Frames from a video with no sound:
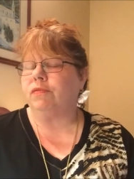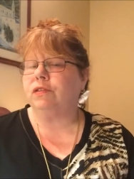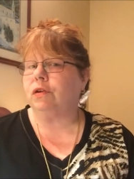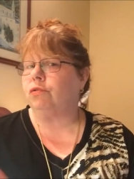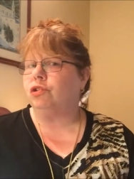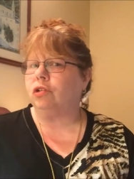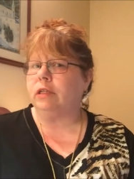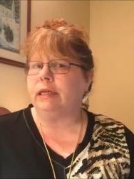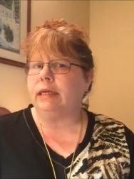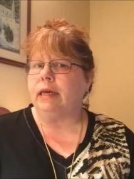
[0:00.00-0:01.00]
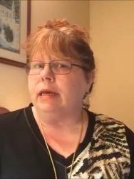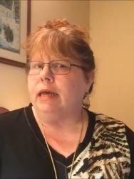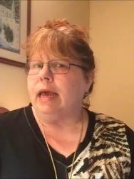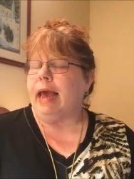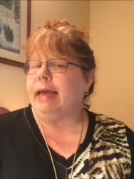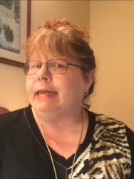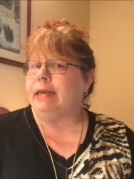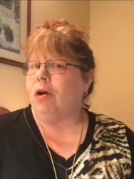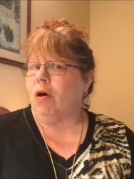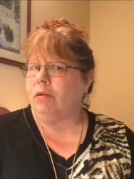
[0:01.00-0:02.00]
socially, and
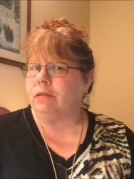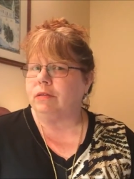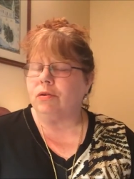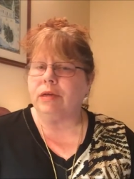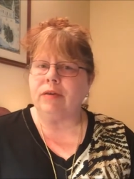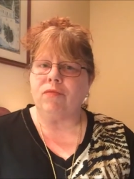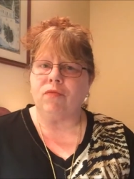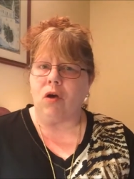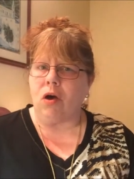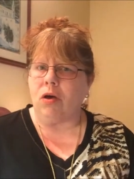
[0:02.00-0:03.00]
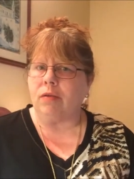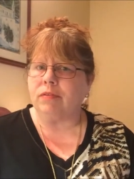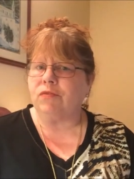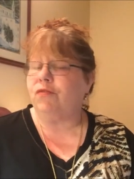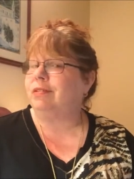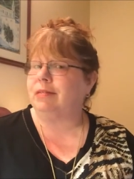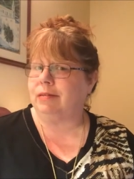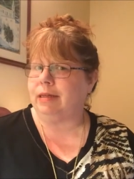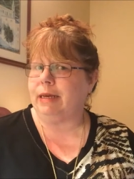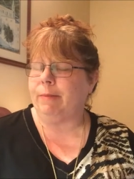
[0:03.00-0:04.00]
he also evolves
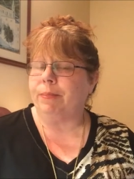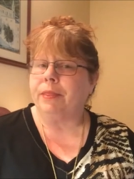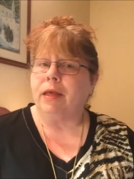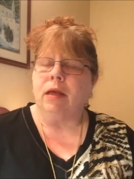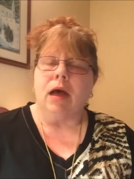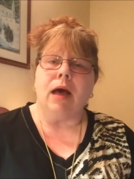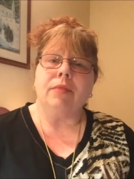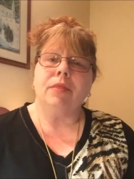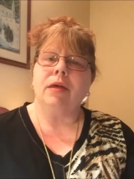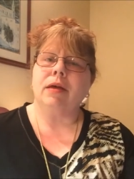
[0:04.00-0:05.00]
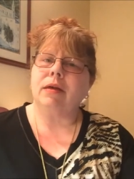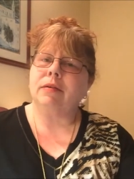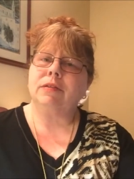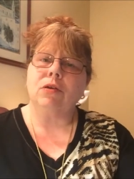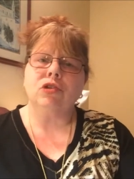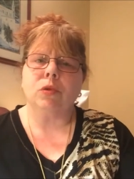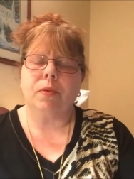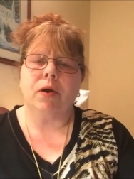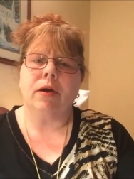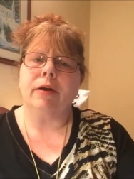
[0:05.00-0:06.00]
physically. On the social
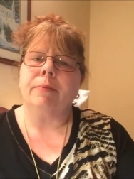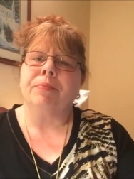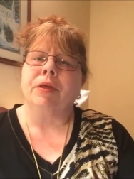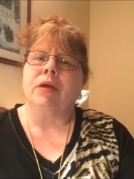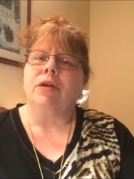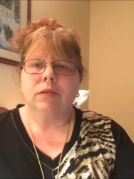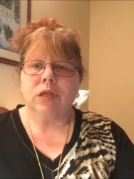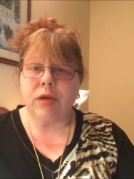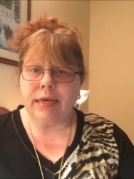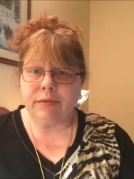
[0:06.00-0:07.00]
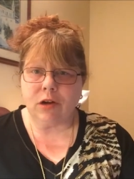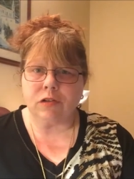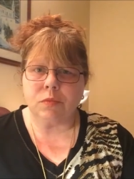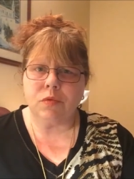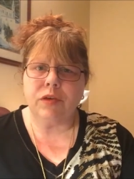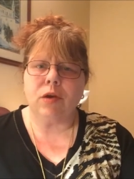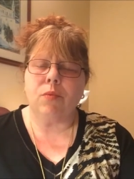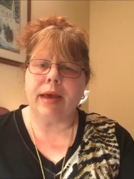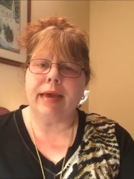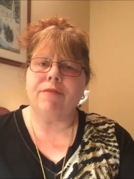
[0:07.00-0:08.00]
part, so he starts moving
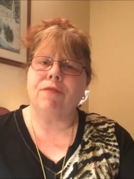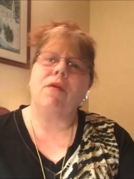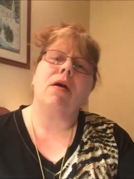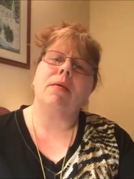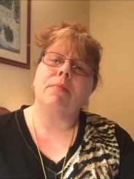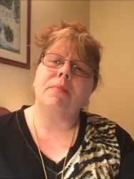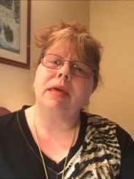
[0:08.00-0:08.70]
away from